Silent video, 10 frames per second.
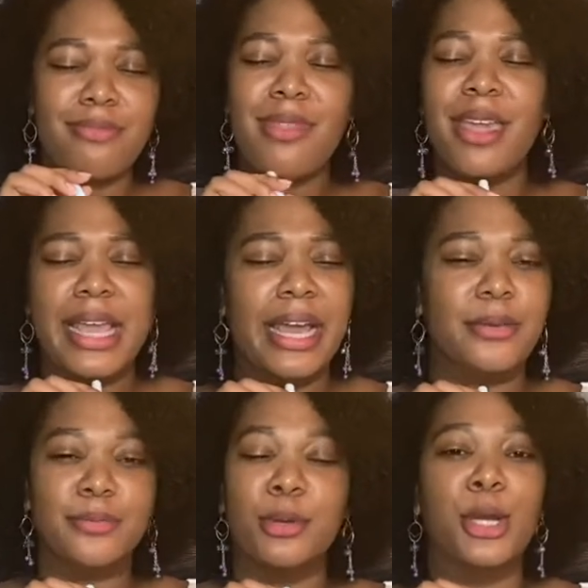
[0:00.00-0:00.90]
Yeah,
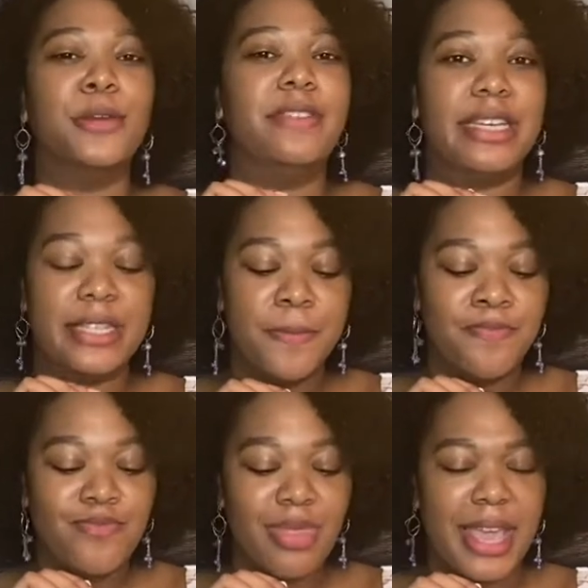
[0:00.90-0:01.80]
perfect.
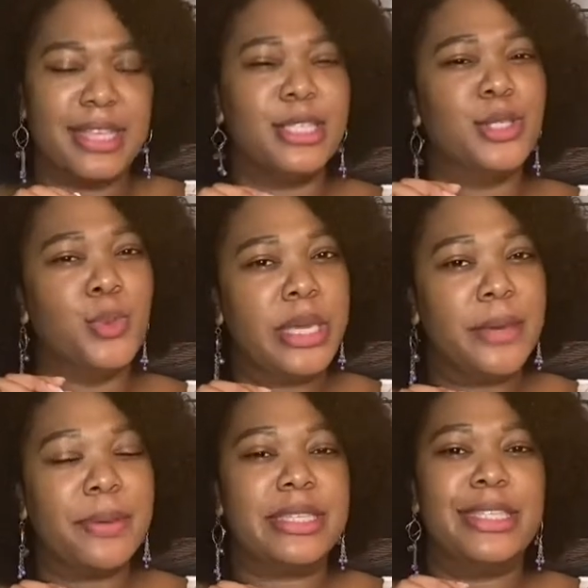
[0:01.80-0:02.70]
It's sweet,
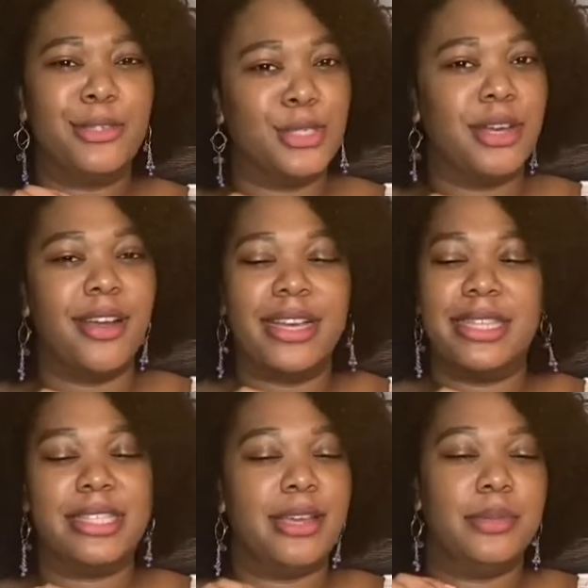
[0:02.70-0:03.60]
but still tart at the
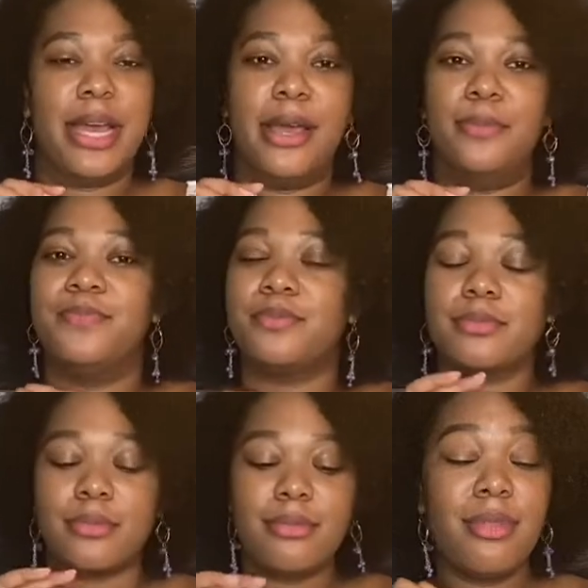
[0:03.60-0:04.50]
same time.
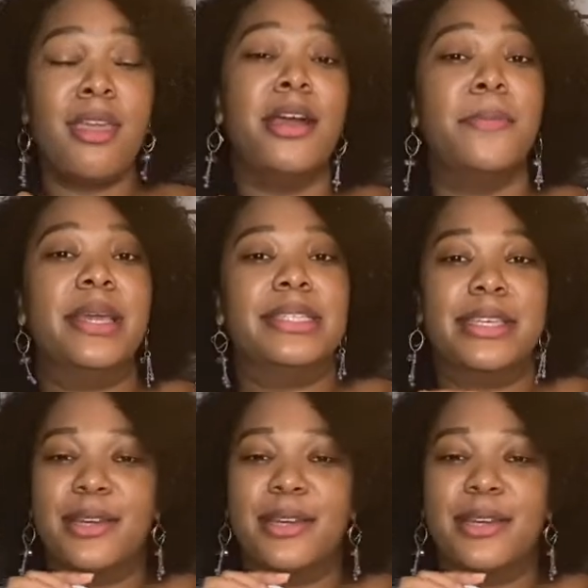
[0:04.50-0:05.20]
Amazing.